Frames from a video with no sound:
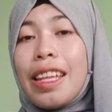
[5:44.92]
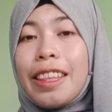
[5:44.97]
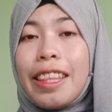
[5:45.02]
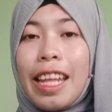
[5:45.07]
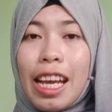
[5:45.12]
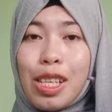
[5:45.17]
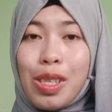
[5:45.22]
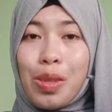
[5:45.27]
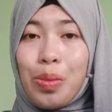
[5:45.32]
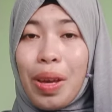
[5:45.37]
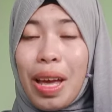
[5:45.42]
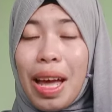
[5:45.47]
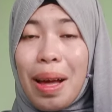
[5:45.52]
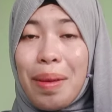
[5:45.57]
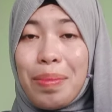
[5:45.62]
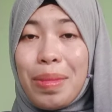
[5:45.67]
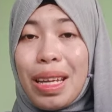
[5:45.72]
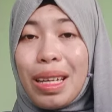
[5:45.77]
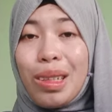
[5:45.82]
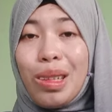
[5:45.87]
Next, we
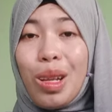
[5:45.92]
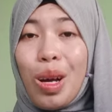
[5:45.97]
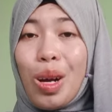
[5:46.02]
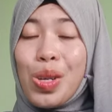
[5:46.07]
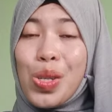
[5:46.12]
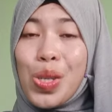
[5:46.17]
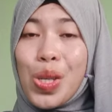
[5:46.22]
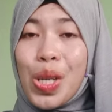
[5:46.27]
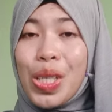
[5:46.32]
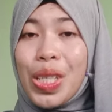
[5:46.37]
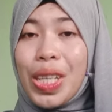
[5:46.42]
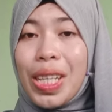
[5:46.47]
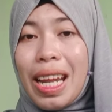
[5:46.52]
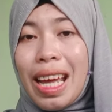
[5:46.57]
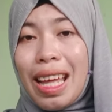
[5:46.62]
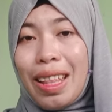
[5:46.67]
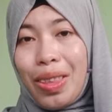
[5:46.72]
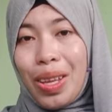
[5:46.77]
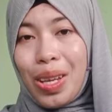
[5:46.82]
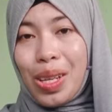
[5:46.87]
have the
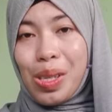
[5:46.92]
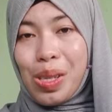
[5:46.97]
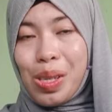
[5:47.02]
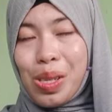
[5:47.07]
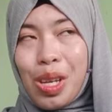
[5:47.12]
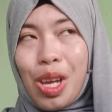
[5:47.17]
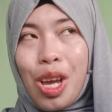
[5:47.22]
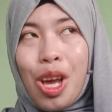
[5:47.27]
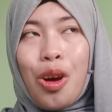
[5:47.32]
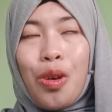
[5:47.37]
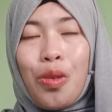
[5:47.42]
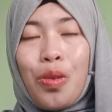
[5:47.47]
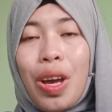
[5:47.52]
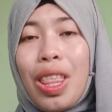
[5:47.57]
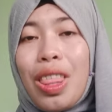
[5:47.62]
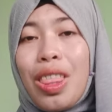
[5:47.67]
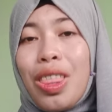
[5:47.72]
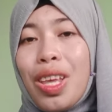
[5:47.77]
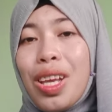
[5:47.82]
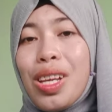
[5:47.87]
glossogenetics.
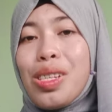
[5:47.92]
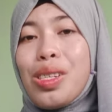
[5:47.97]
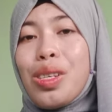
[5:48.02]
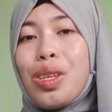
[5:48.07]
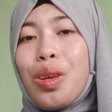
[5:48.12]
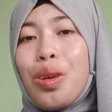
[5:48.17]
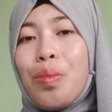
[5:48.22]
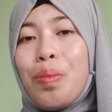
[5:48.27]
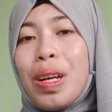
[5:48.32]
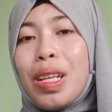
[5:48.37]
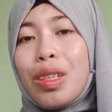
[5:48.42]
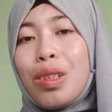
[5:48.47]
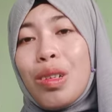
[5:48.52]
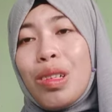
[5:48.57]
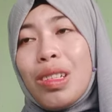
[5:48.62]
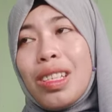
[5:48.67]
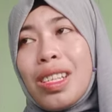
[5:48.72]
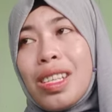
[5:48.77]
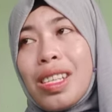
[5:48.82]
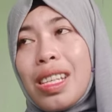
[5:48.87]
When this human
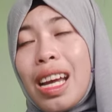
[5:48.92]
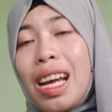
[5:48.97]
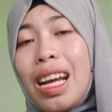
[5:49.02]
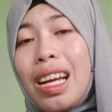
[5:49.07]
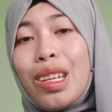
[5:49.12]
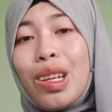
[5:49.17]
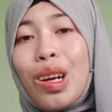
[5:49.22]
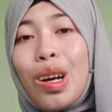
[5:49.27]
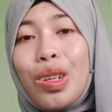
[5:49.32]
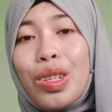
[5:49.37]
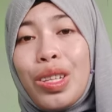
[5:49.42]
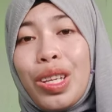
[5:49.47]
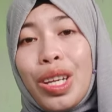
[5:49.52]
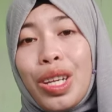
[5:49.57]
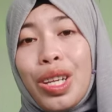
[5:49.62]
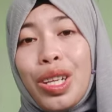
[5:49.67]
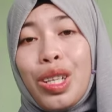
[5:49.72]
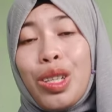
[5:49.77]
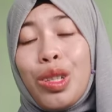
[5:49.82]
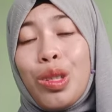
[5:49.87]
could stand on
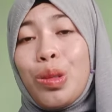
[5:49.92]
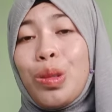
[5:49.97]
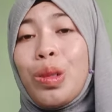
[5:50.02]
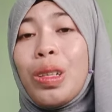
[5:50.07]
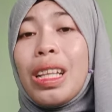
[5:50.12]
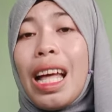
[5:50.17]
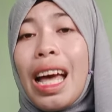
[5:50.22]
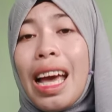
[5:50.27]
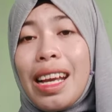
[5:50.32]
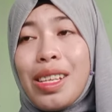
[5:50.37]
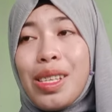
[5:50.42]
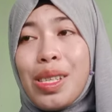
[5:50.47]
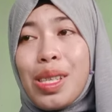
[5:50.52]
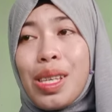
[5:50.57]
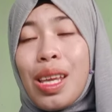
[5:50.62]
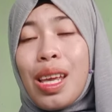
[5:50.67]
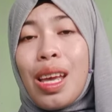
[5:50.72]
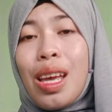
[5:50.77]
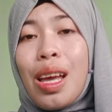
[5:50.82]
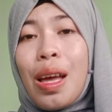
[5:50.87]
their two
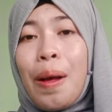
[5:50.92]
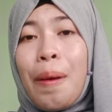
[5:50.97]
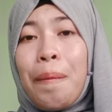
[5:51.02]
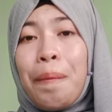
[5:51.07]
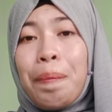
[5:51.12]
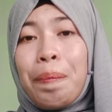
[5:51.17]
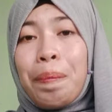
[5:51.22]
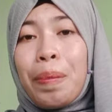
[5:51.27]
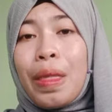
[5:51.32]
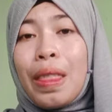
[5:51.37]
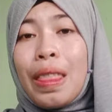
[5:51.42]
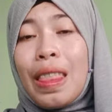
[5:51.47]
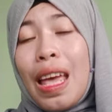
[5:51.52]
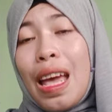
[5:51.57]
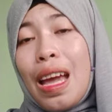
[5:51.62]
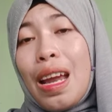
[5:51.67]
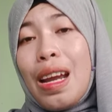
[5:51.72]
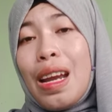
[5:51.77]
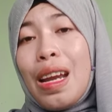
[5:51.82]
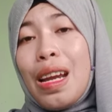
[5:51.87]
legs,
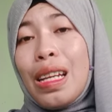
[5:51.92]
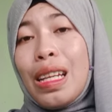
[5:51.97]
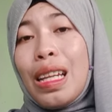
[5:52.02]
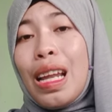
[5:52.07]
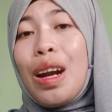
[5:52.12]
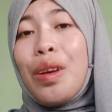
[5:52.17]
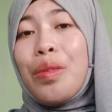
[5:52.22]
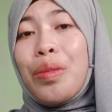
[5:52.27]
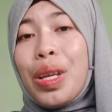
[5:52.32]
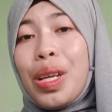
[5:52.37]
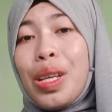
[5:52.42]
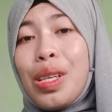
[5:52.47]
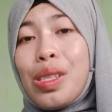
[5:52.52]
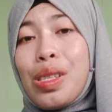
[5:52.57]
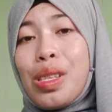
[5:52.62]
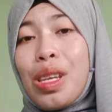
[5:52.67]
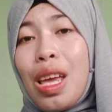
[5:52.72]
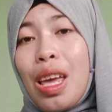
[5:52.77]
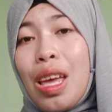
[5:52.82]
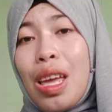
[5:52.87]
their
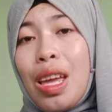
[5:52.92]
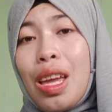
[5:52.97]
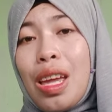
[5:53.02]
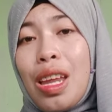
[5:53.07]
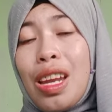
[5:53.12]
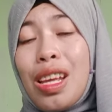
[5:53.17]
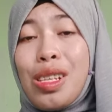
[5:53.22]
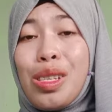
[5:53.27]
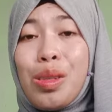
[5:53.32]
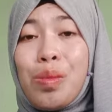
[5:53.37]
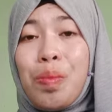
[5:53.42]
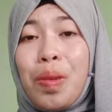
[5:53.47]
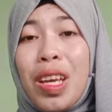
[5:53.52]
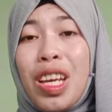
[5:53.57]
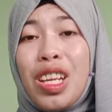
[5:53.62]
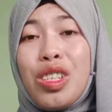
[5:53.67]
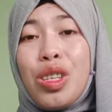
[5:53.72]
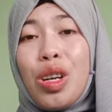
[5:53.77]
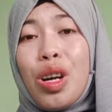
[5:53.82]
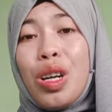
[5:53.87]
larynx and
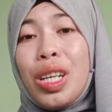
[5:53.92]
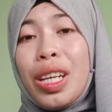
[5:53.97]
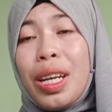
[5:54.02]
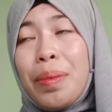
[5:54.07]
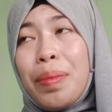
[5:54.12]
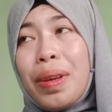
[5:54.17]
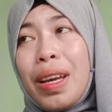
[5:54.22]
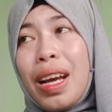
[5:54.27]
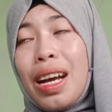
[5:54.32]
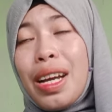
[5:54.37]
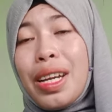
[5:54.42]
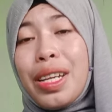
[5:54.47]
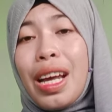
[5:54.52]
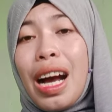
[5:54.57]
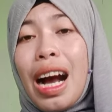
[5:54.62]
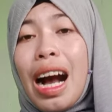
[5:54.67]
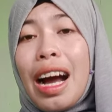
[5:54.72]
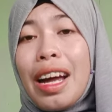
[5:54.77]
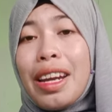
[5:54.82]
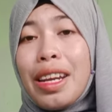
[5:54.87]
speech organ behind
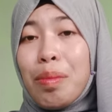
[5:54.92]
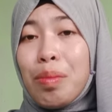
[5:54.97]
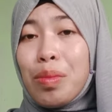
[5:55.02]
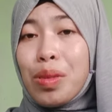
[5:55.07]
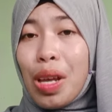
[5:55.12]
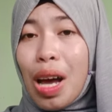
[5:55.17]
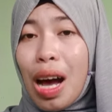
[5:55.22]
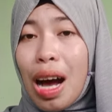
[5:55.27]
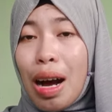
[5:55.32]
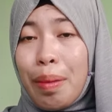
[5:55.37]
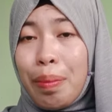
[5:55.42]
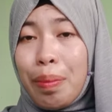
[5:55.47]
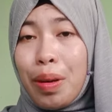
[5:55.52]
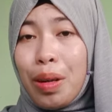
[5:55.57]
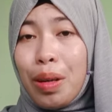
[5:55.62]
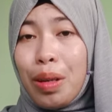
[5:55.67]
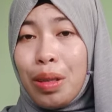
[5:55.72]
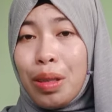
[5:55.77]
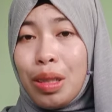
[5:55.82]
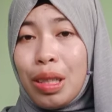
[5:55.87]
Adam's
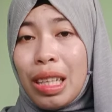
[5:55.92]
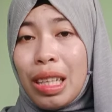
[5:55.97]
apple